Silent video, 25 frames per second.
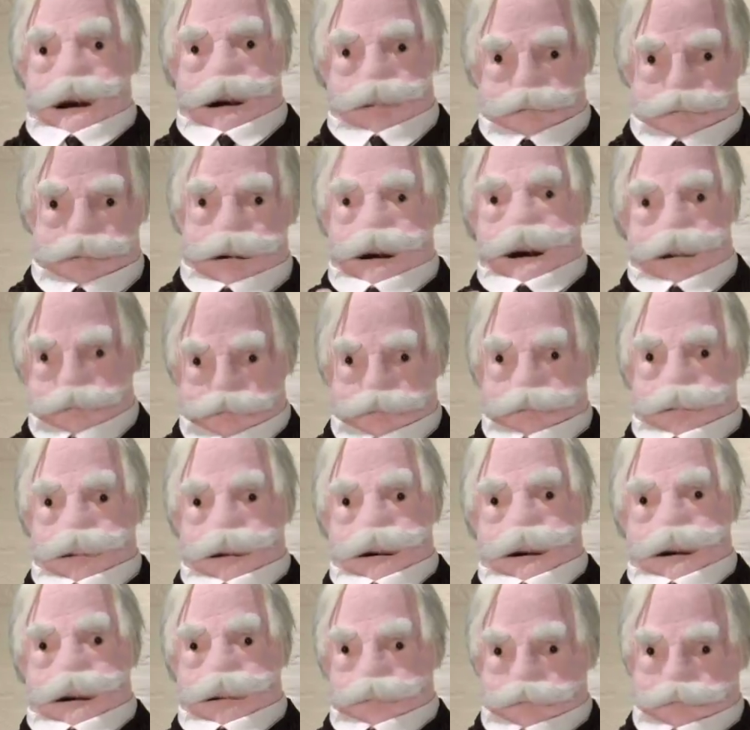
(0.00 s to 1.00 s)
If he's right,
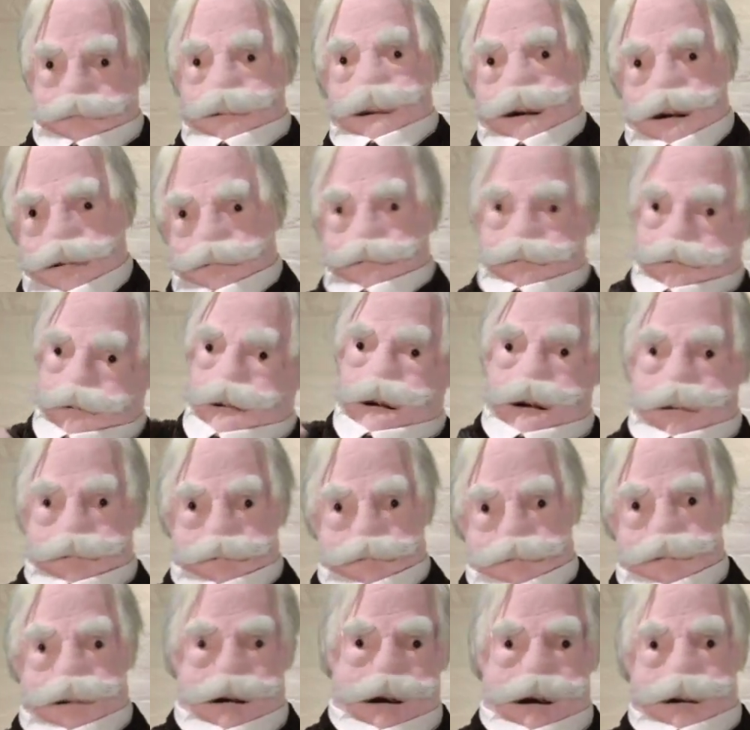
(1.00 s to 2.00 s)
and the bananas
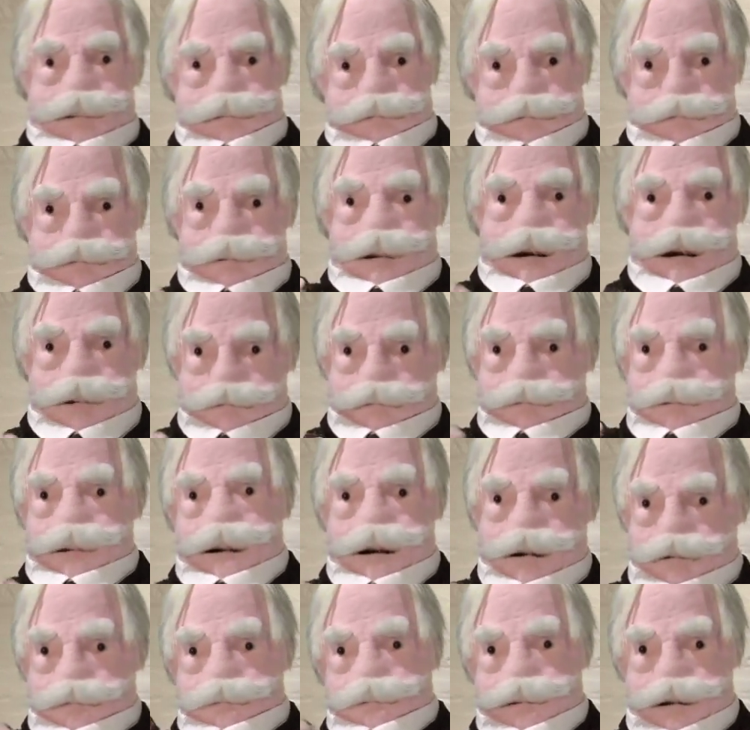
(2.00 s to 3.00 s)
rise to, say,
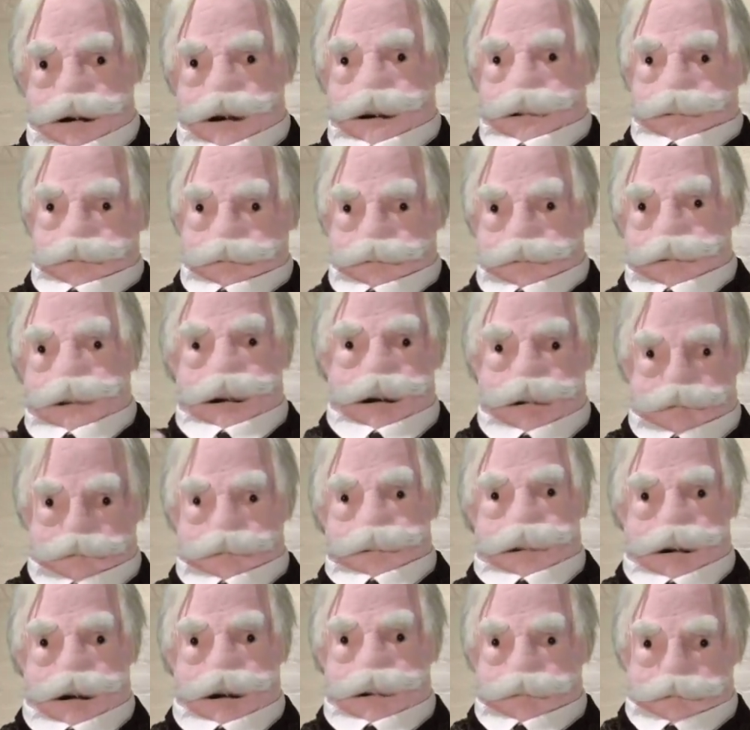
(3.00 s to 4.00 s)
150 quid, then he's
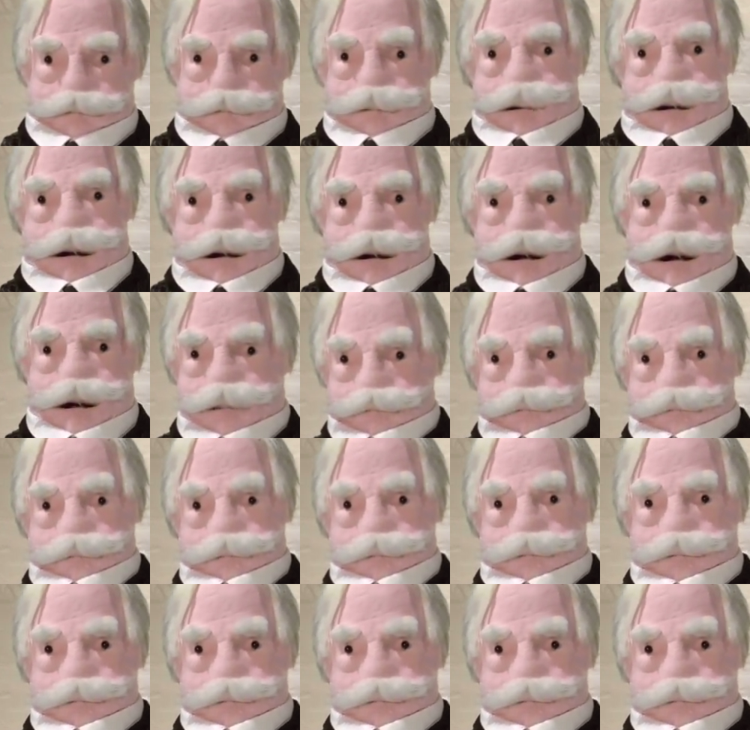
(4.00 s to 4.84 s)
made 50 quid.